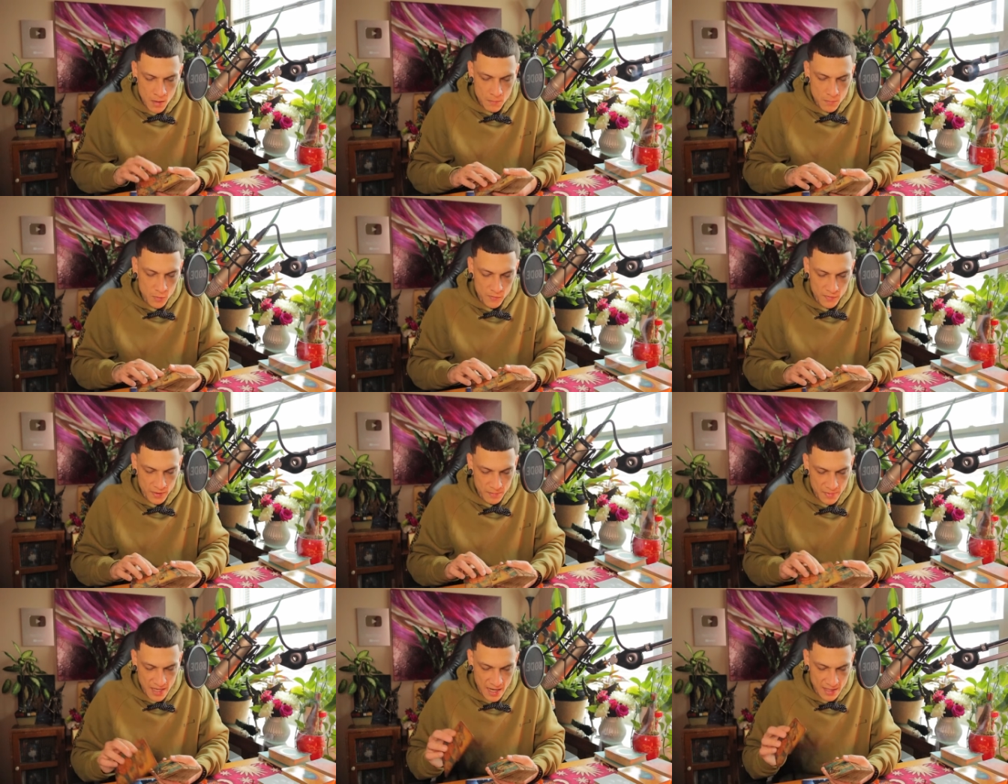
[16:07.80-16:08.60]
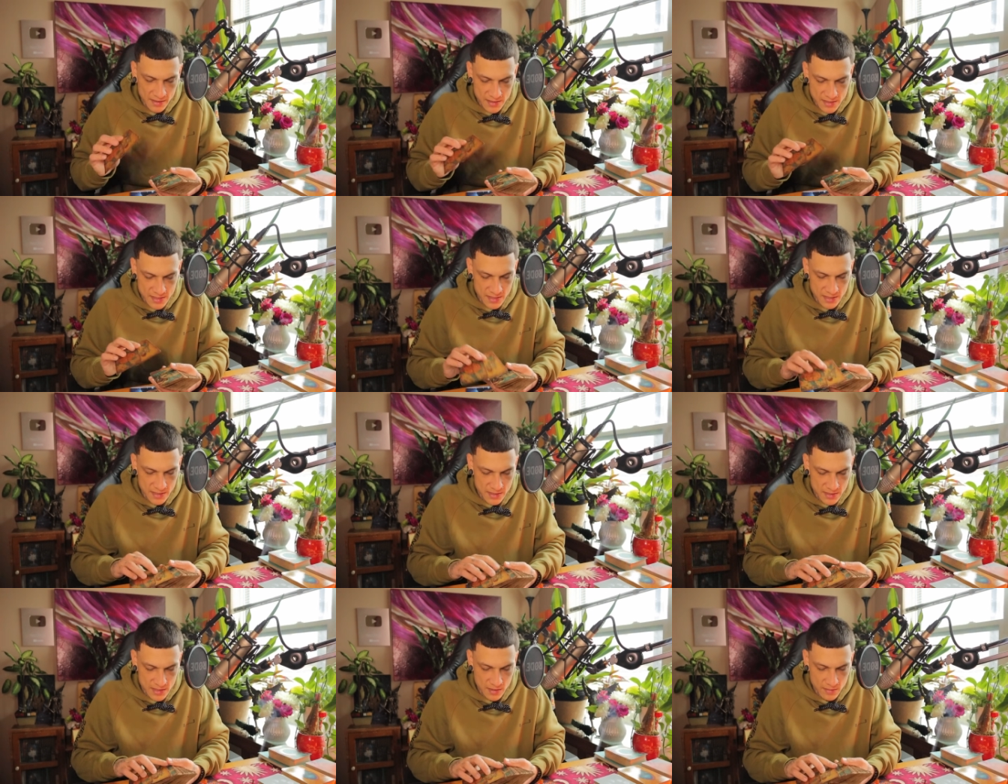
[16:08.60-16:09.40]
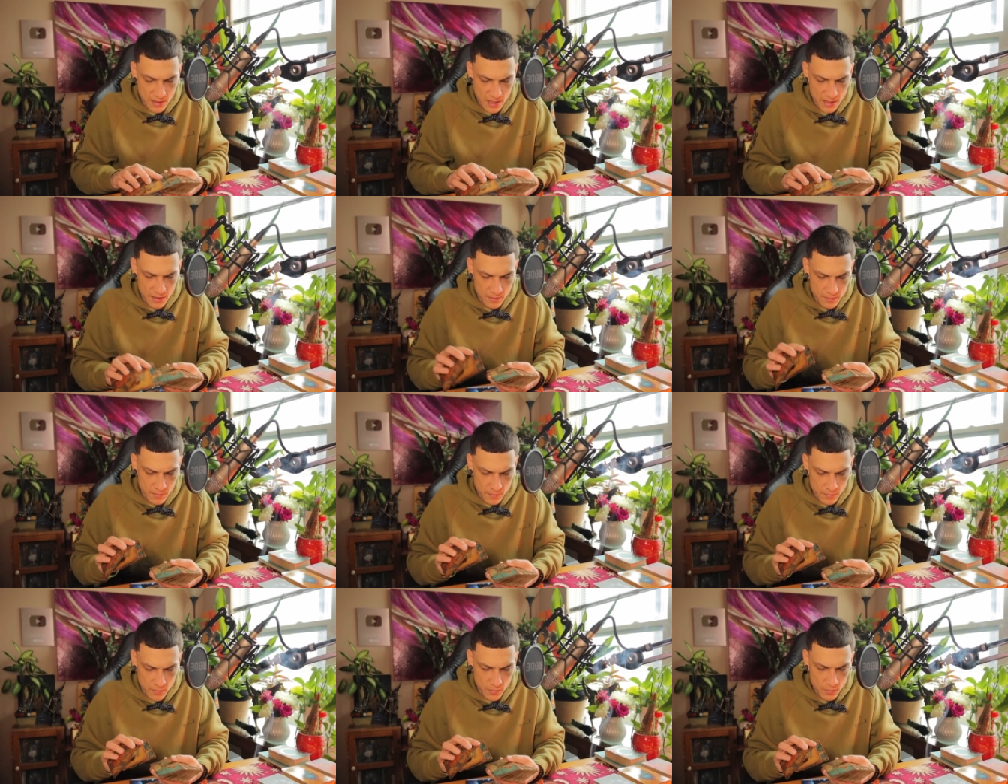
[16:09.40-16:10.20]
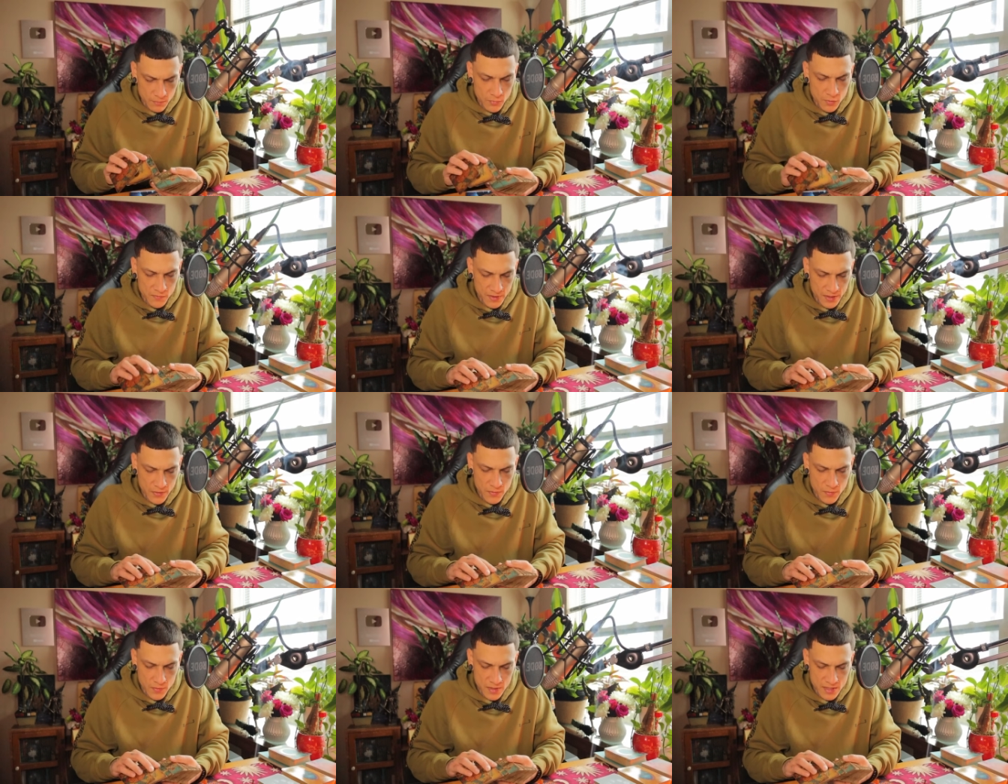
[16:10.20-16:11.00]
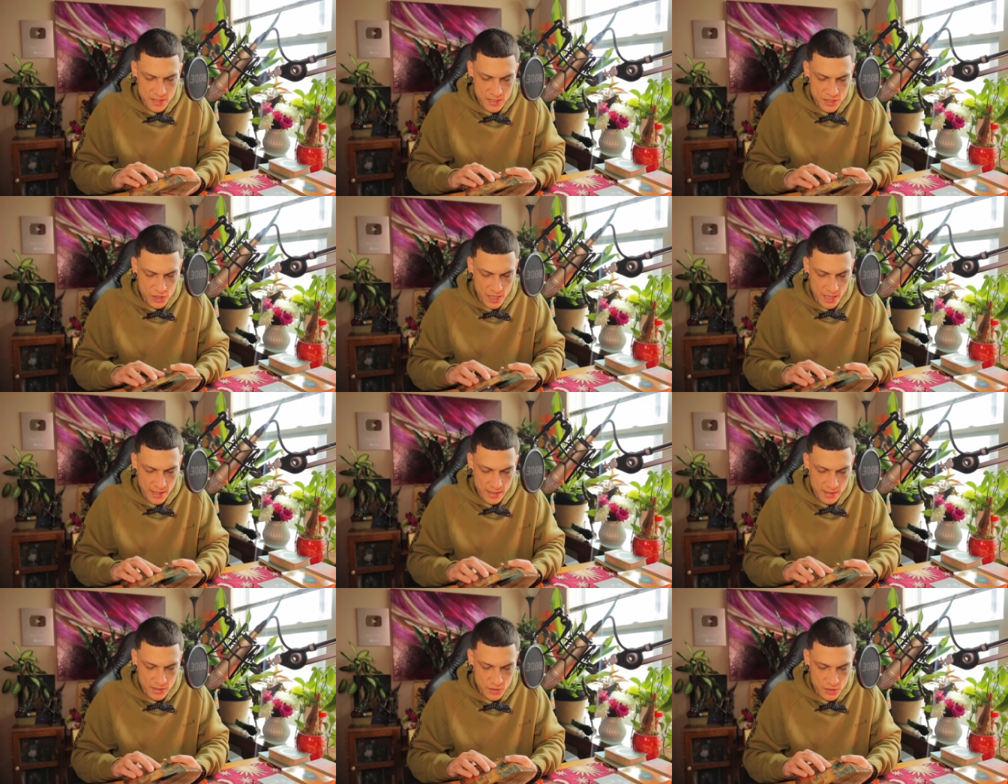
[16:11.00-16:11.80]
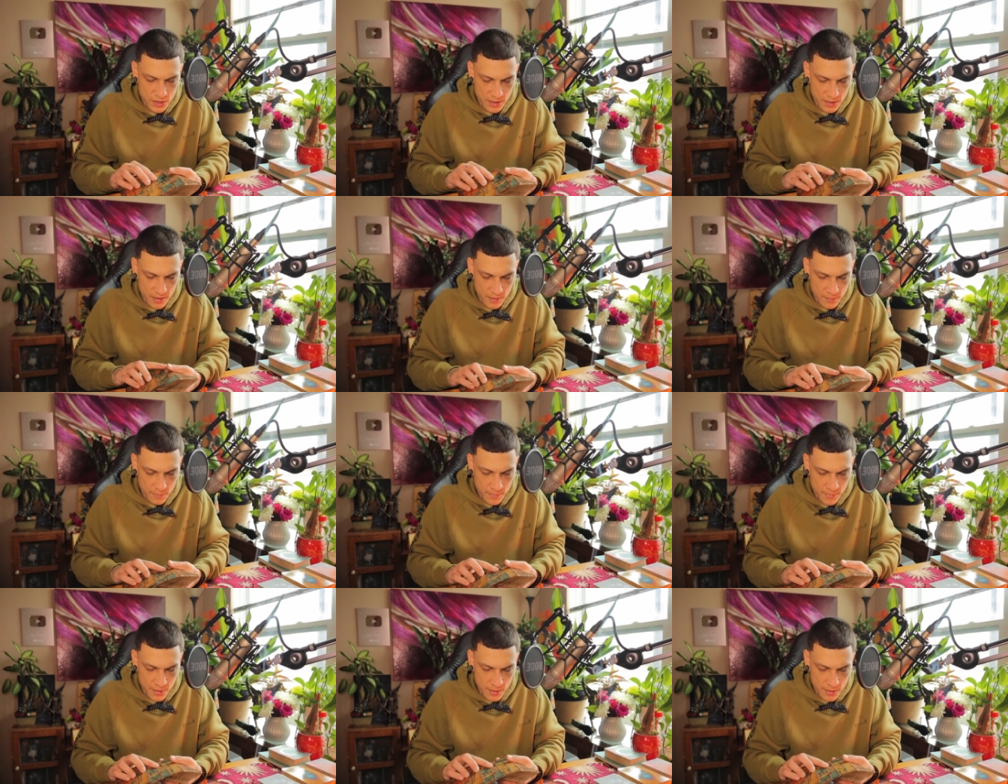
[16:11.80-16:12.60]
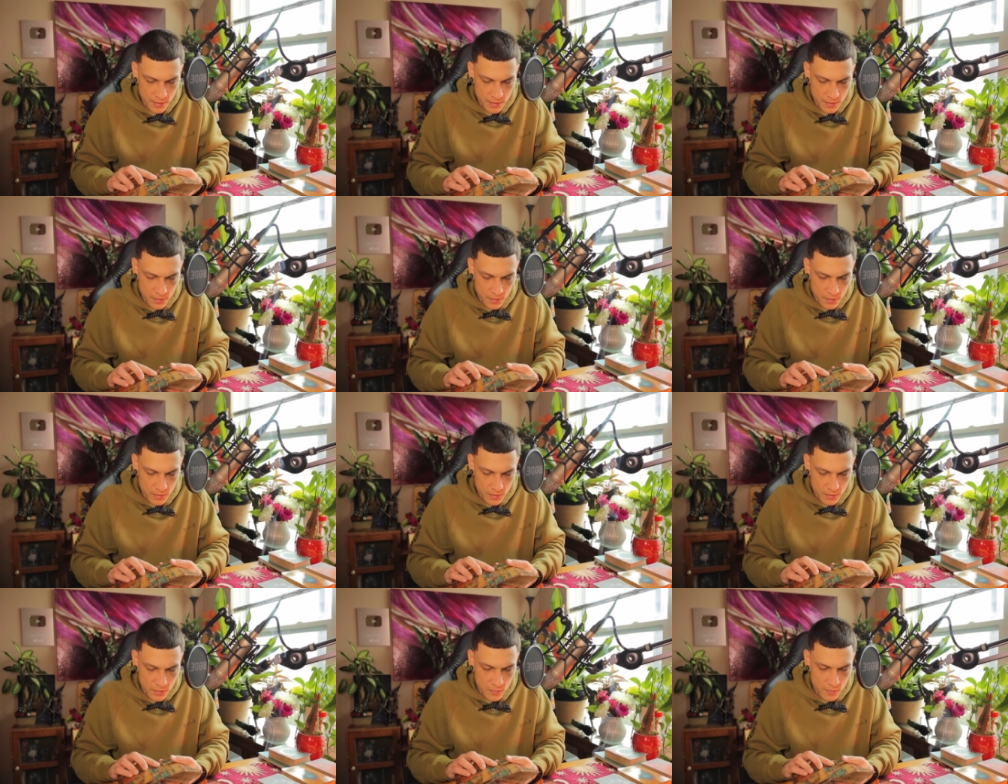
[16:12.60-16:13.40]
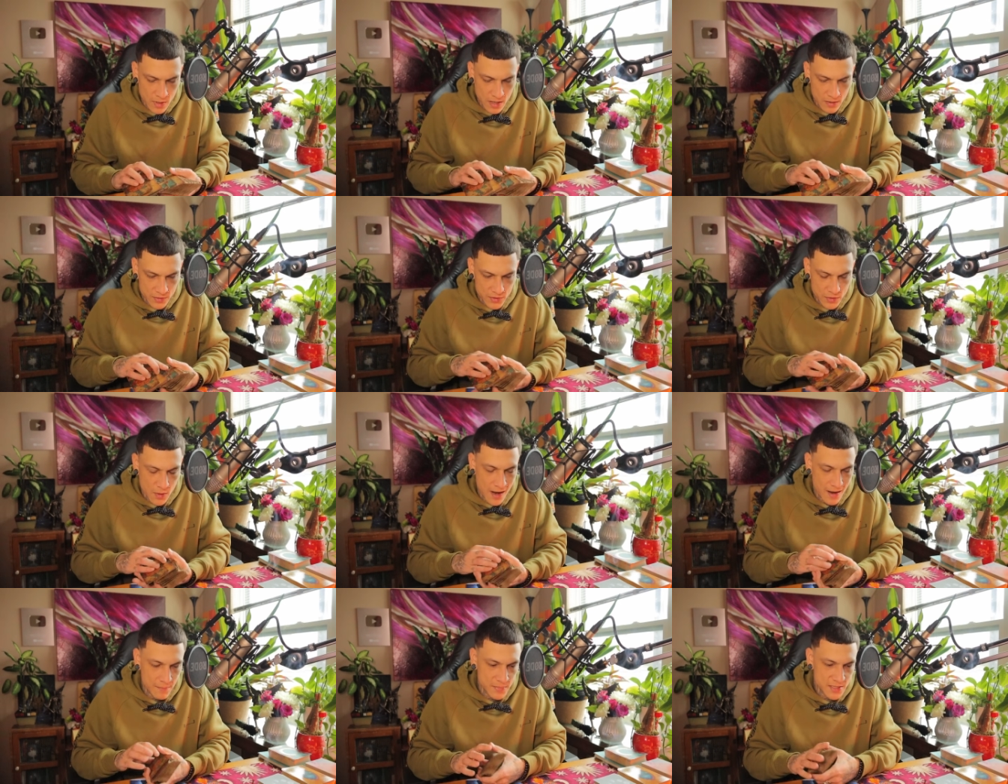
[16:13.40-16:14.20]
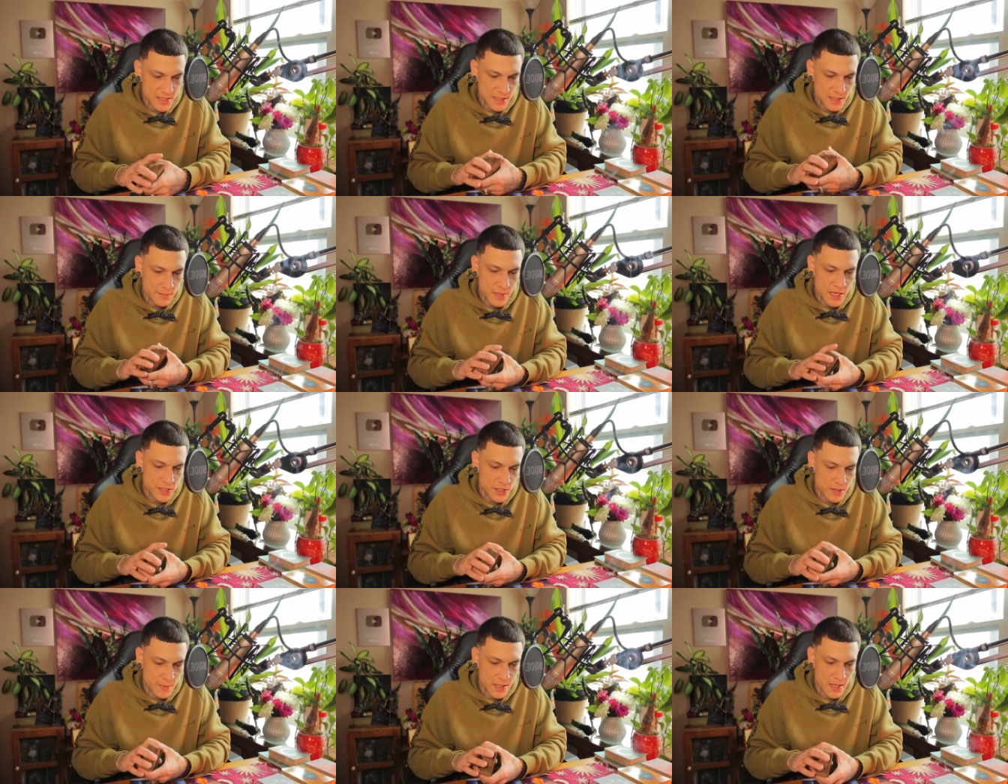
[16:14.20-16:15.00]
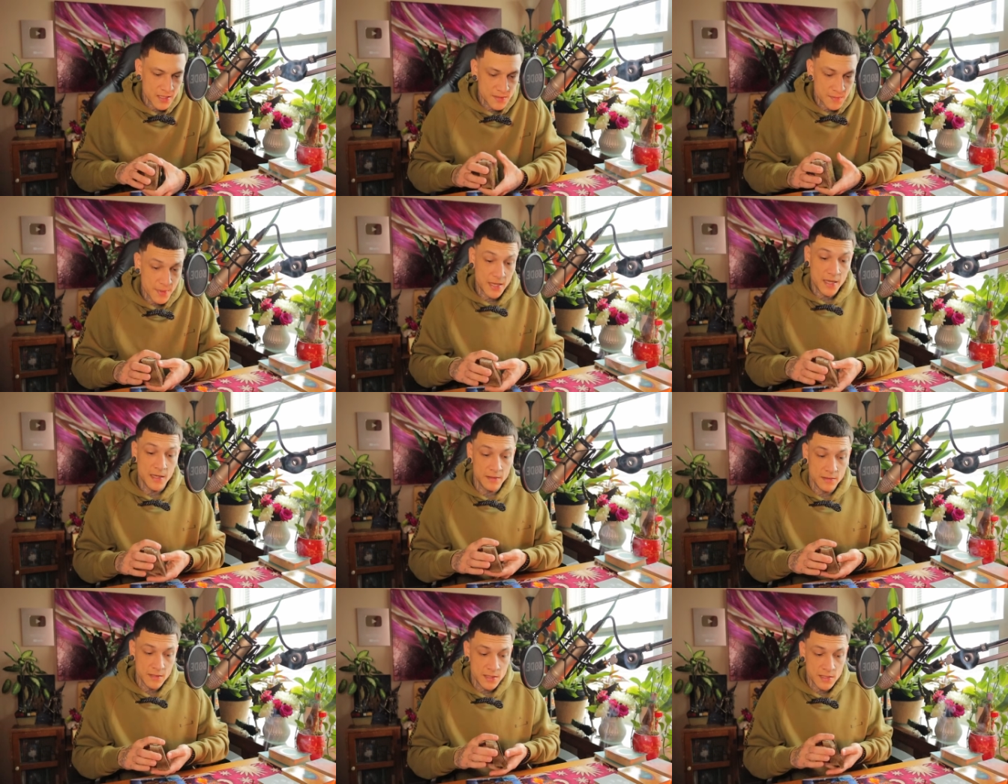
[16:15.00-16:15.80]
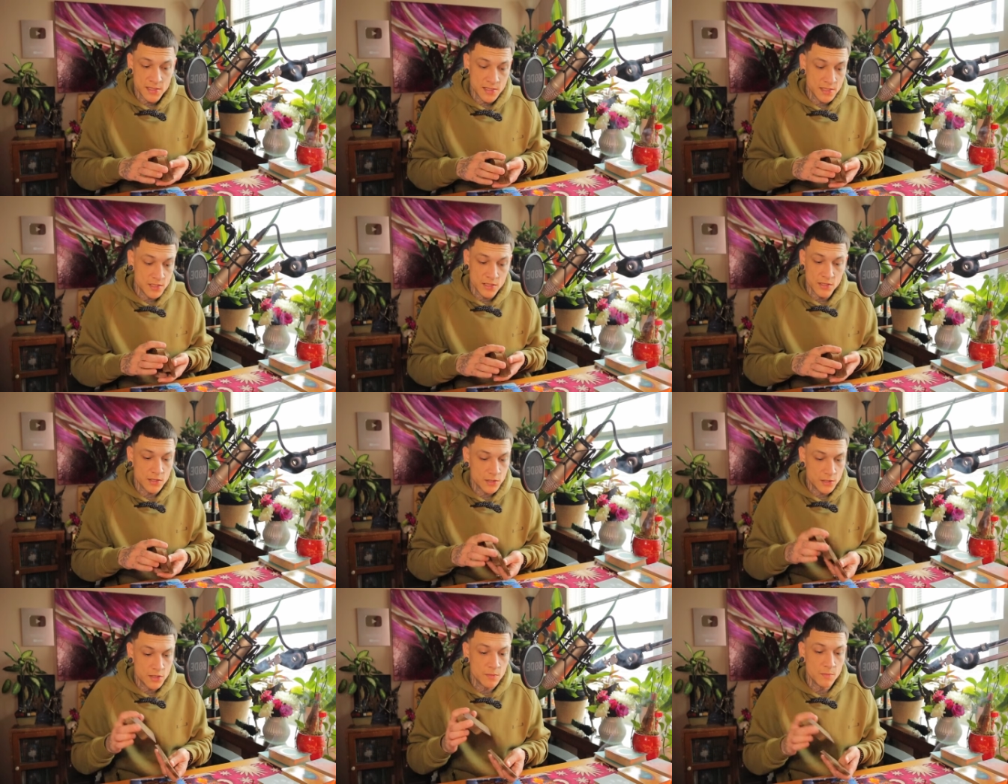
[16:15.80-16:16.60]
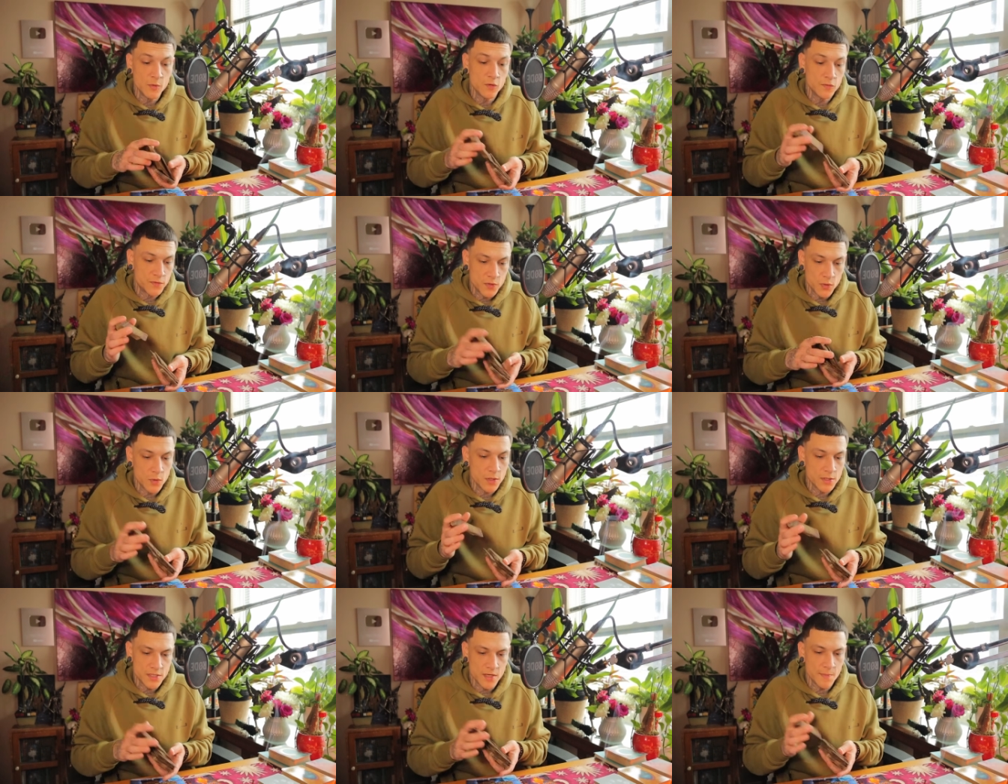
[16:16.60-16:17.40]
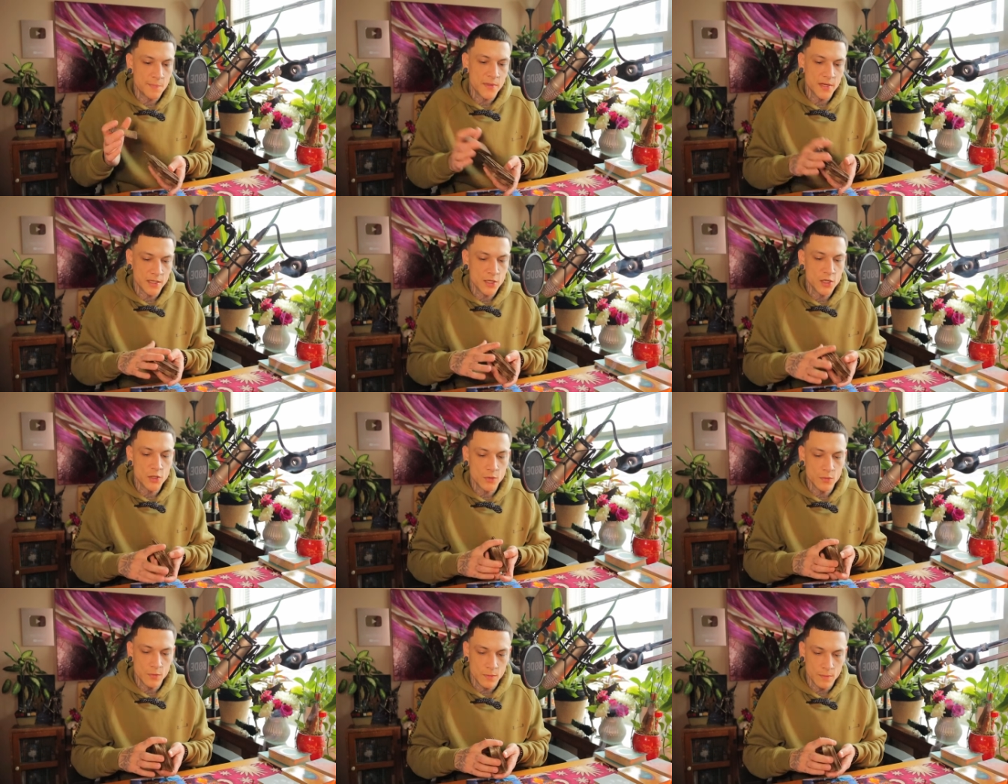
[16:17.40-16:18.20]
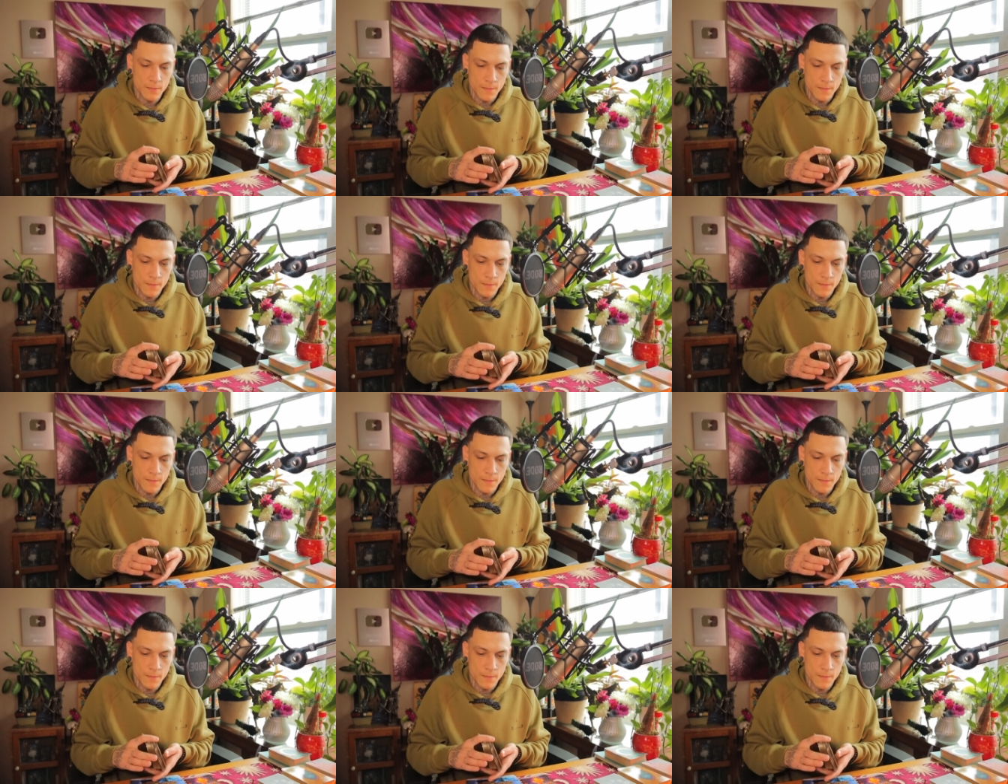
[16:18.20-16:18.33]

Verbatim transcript: moving behind the scenes and moving through this change. Yep. Wow. So I'm seeing my Geminis making the decision to move towards something new.